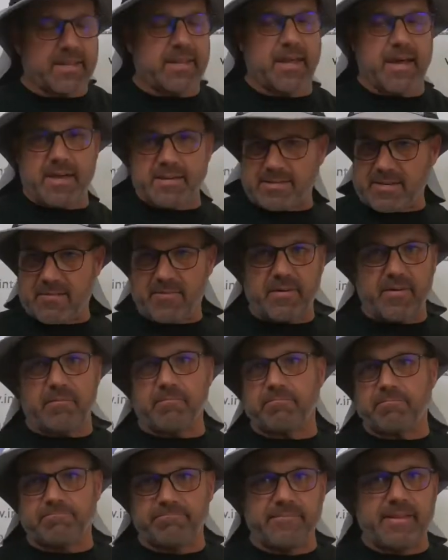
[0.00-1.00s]
Yes, every
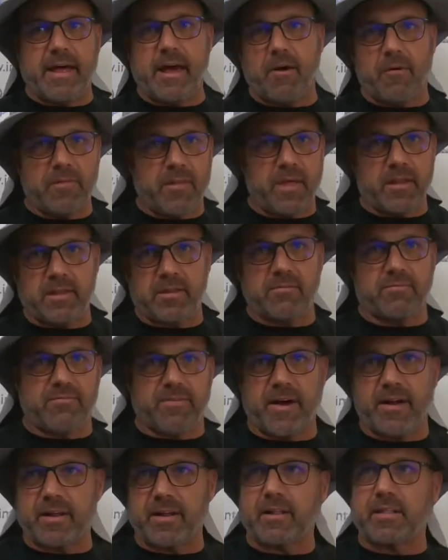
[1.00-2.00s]
now and then you
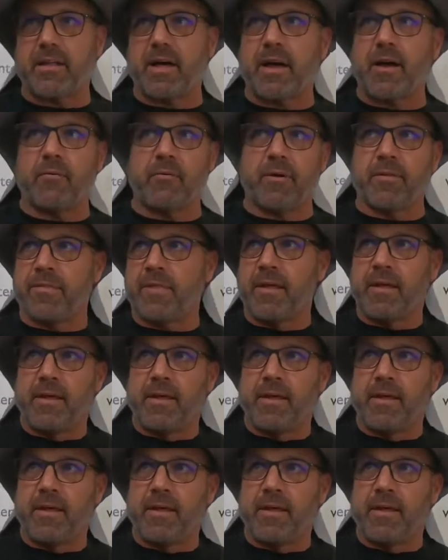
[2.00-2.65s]
find a client with